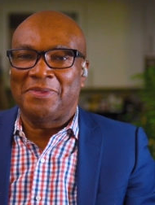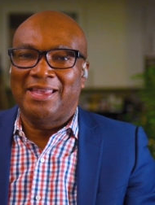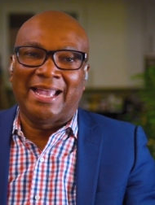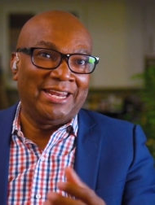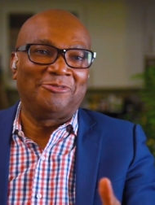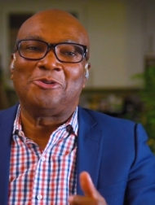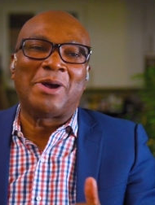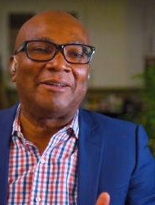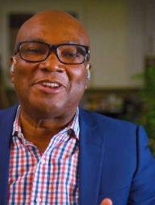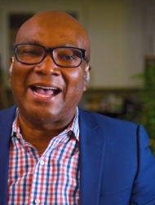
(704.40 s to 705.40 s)
And if you
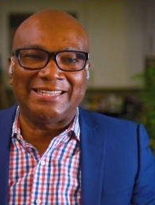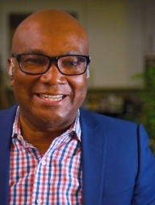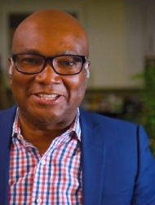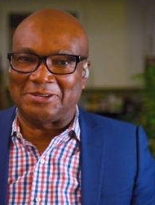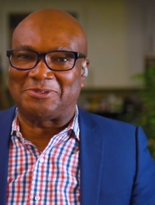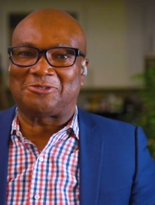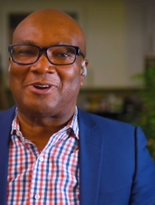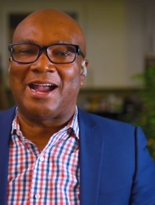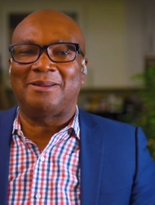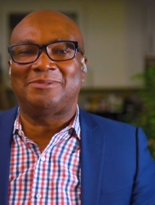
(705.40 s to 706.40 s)
have not yet
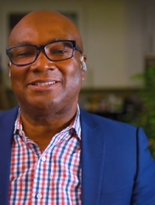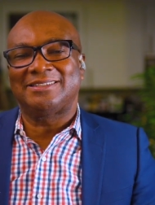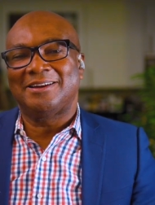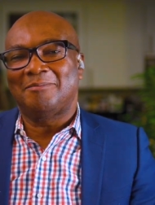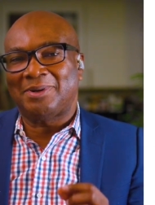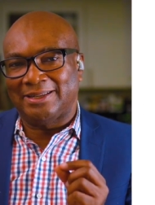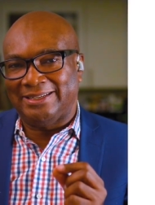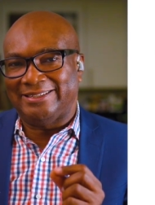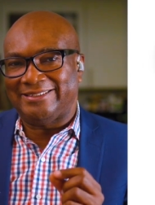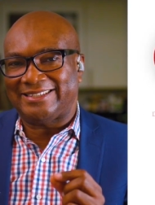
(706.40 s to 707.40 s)
subscribed,
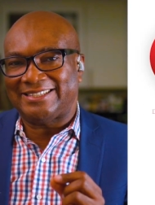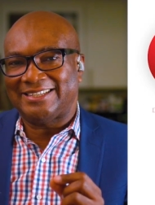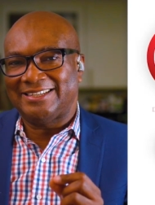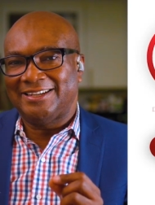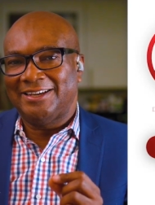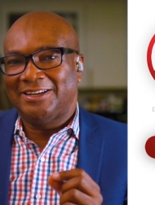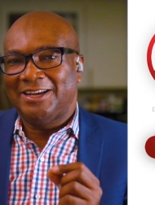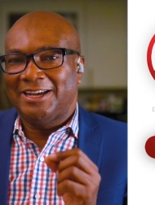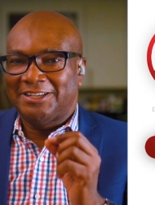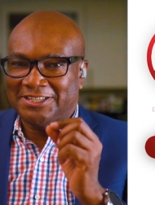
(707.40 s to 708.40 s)
please
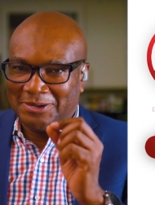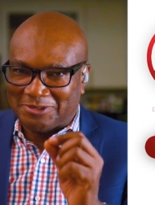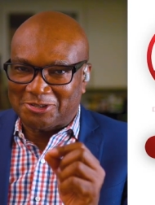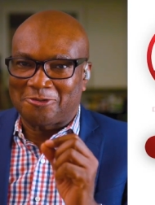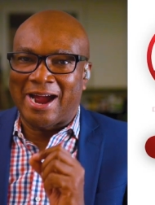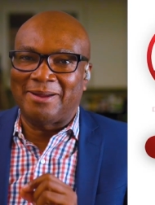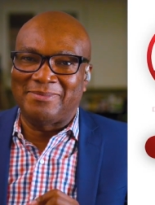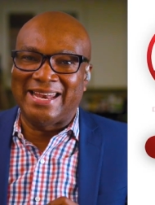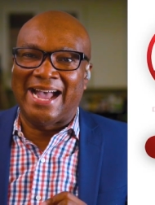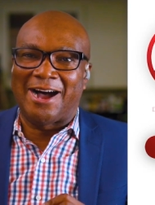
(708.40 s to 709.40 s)
subscribe
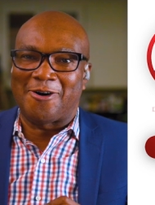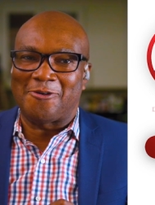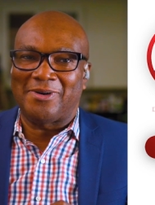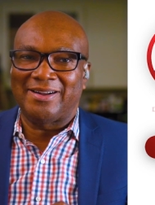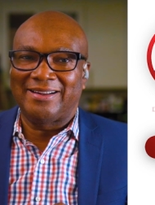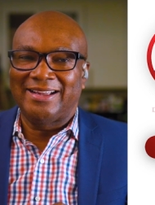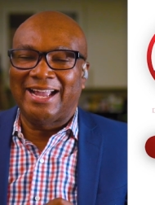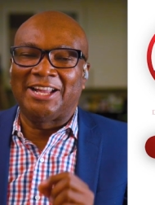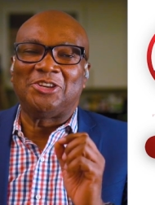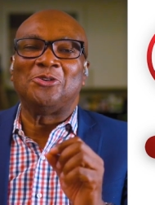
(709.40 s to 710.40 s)
now,
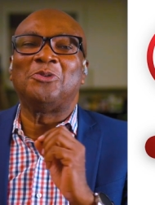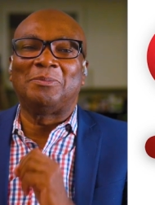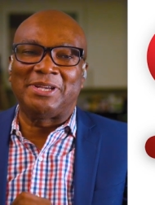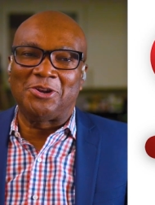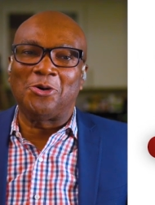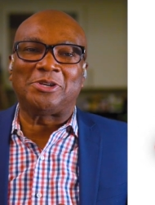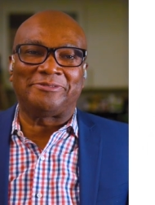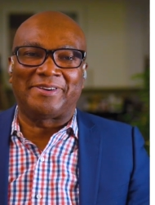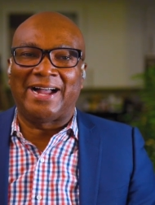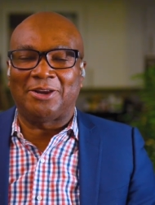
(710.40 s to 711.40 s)
and you will be
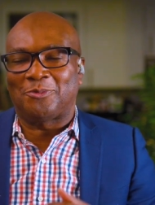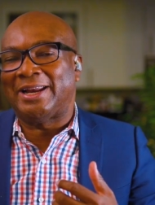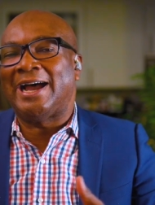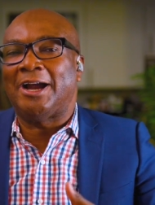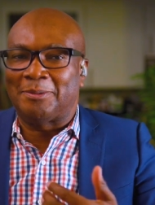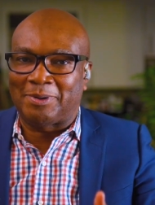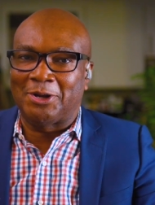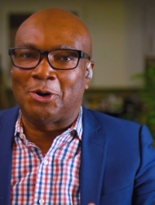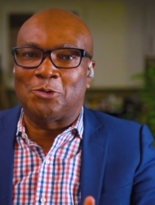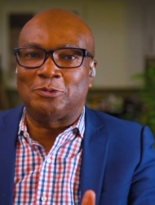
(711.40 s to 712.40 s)
notified when I
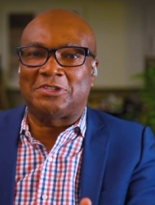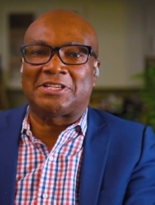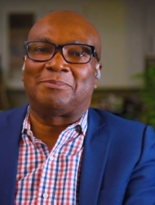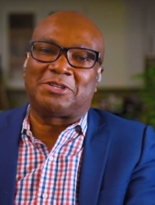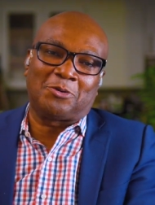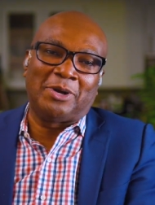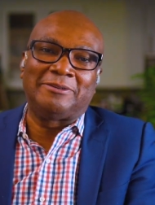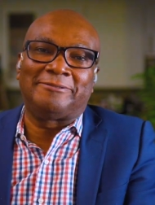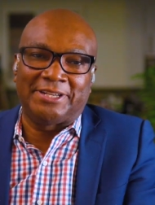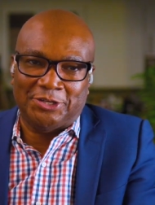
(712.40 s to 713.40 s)
upload subsequent
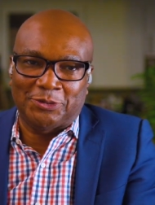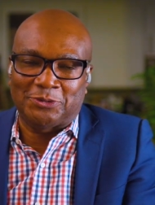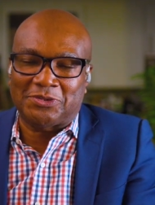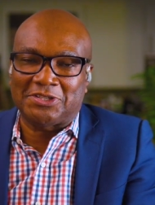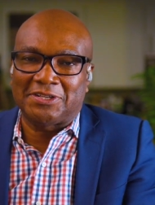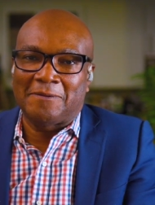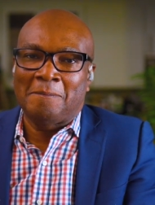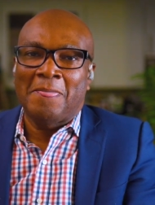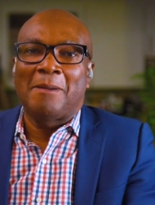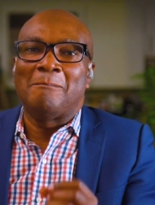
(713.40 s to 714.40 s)
videos.
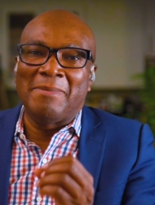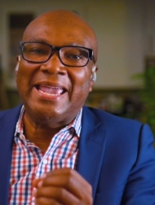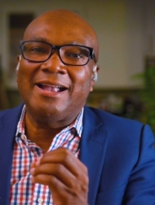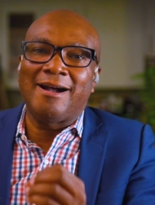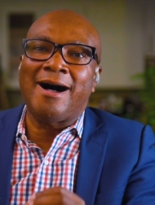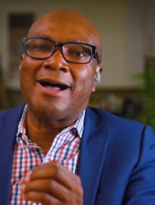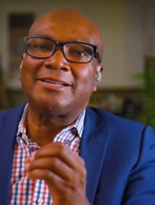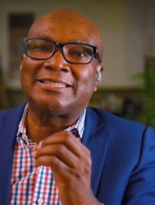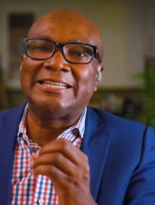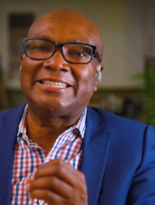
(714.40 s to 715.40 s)
May
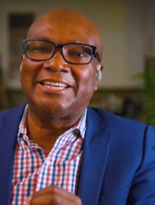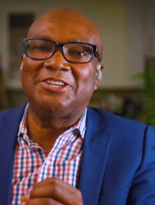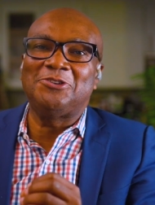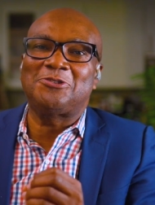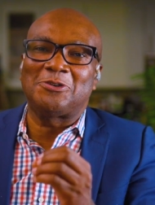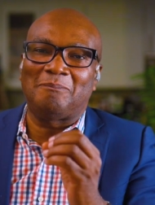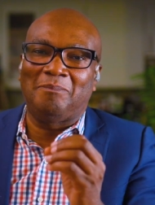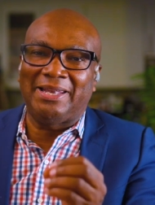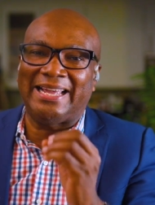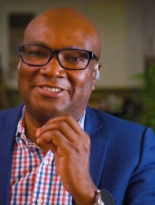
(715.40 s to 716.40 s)
God continue to
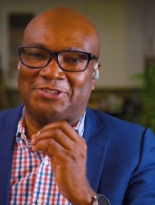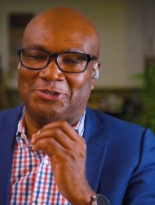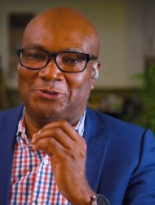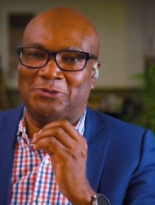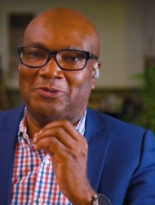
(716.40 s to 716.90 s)
bless you